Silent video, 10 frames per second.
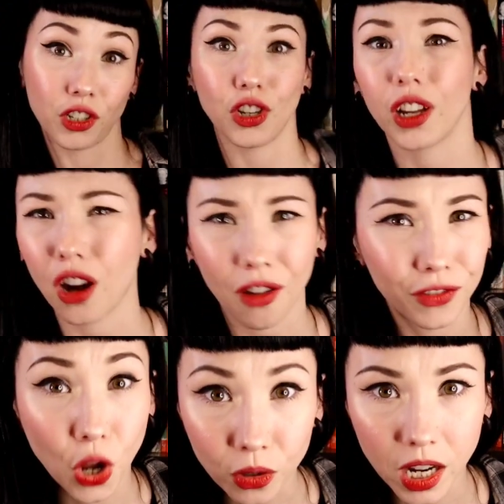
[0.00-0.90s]
took it
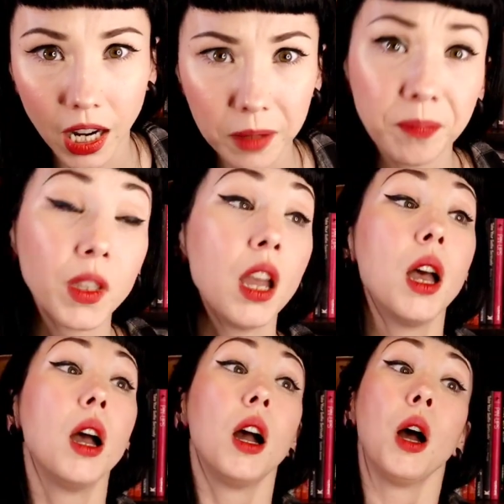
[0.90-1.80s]
off in no time.
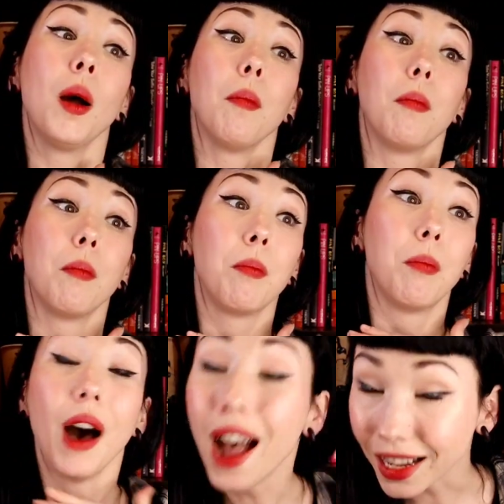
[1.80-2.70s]

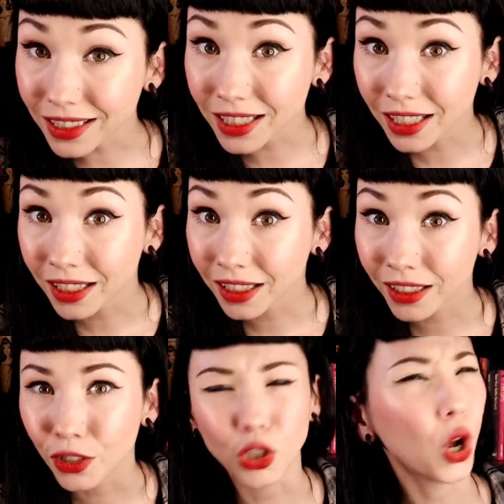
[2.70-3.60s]
But
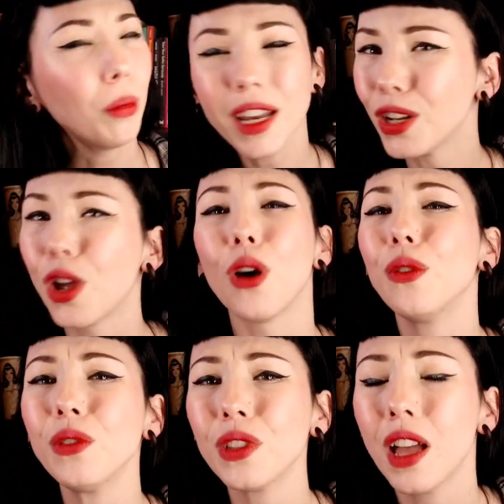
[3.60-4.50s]
nobody
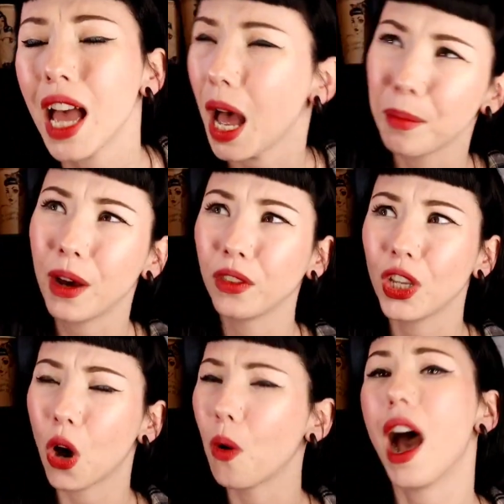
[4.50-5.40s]
knows about
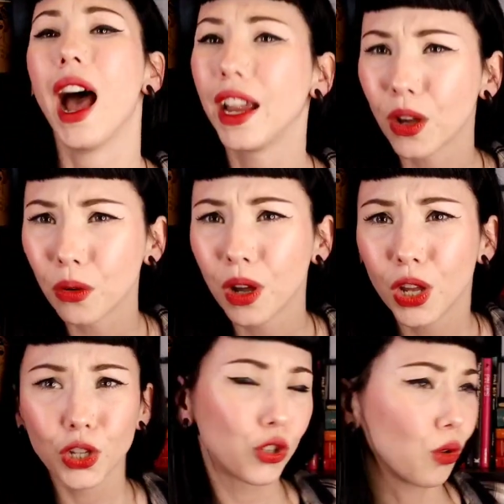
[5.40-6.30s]
the Ohio
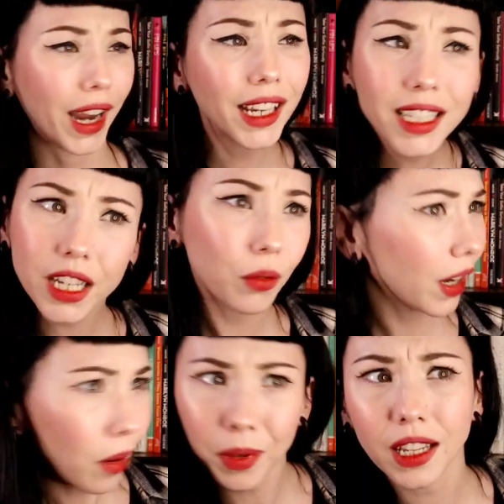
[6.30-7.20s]
train
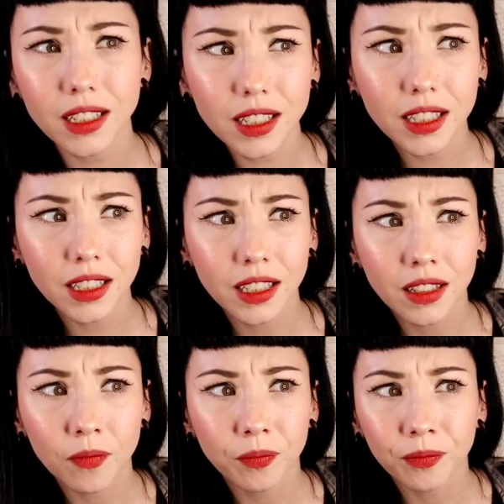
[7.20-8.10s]
derailment?
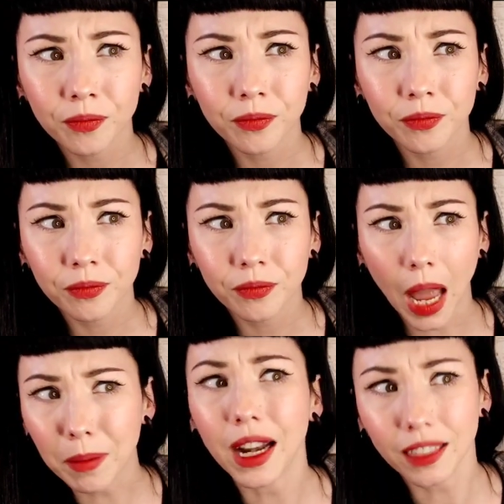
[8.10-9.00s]

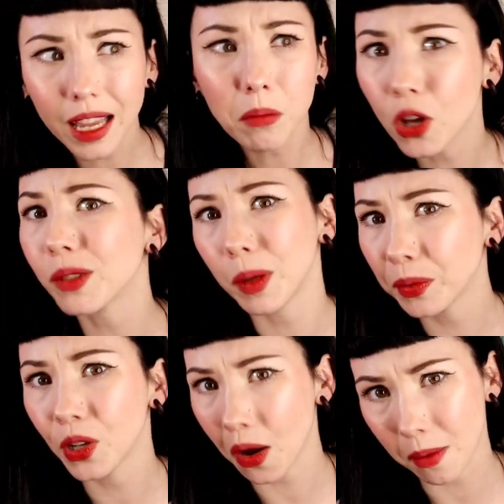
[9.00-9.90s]
I mean, I think most
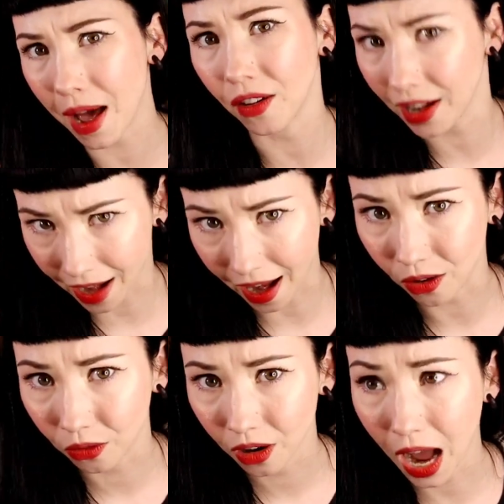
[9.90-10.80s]
people know about it
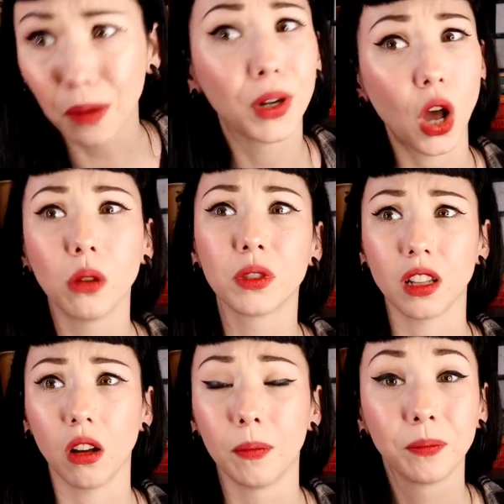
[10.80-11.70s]
now. I would hope
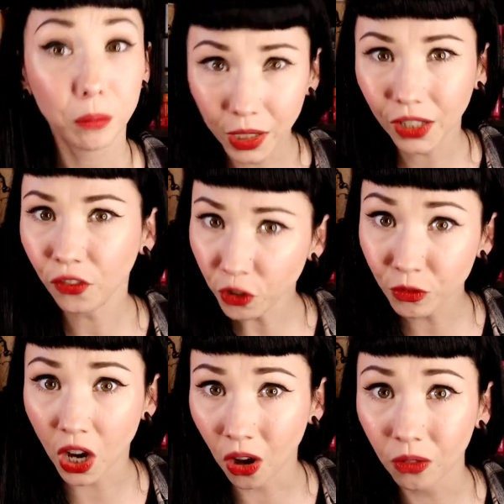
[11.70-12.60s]
so. But if you
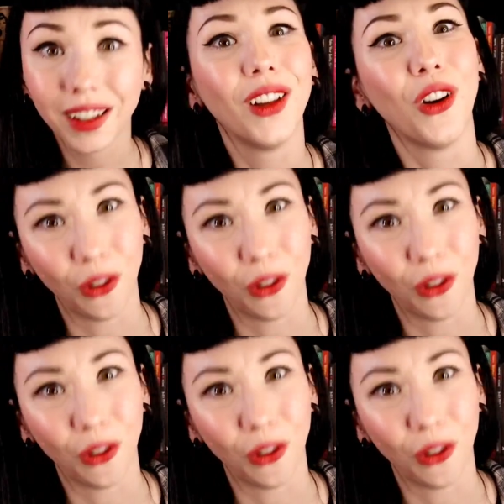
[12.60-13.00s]
don't,